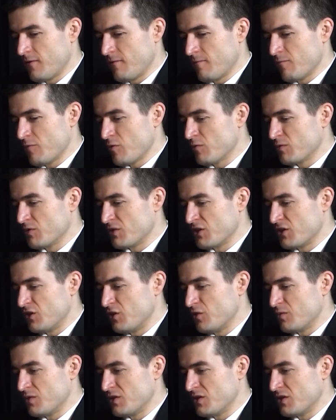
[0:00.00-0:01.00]
moments in
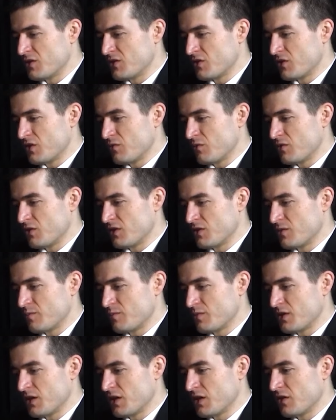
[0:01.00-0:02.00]
human history with this
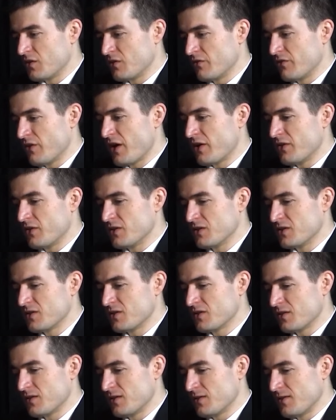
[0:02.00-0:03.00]
particular
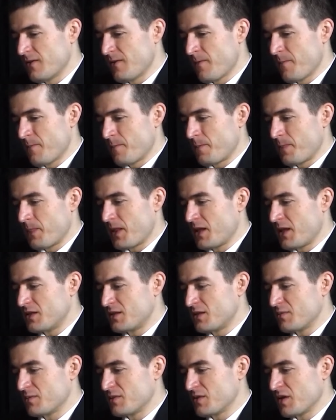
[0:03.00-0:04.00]
virus. It
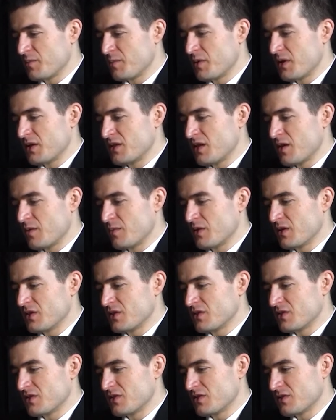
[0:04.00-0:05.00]
seems like
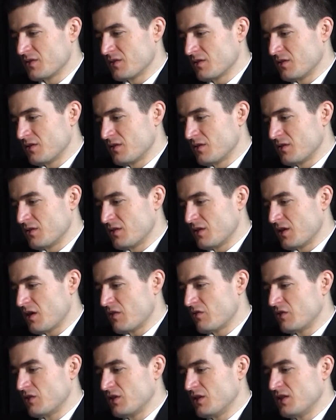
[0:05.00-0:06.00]
pandemics
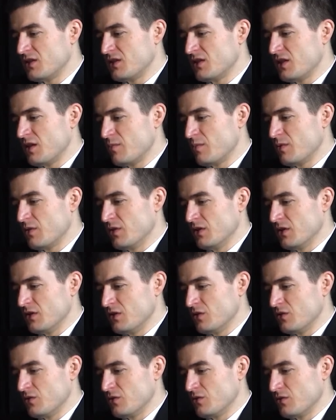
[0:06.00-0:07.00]
have at least the
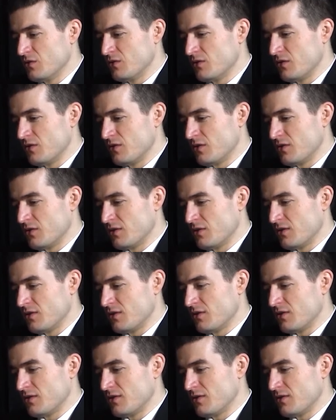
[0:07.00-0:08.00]
ability to
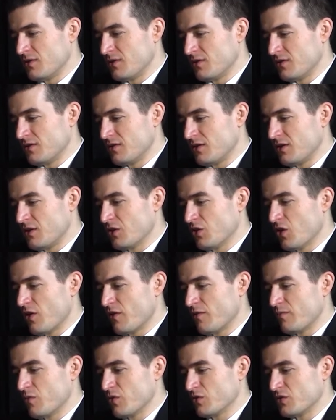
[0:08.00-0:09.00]
uh, kill
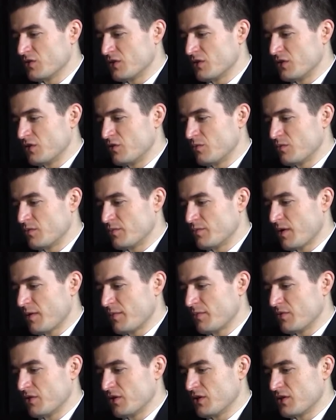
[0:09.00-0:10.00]
off most of the human
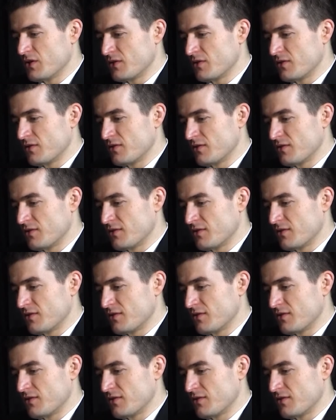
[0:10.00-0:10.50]
population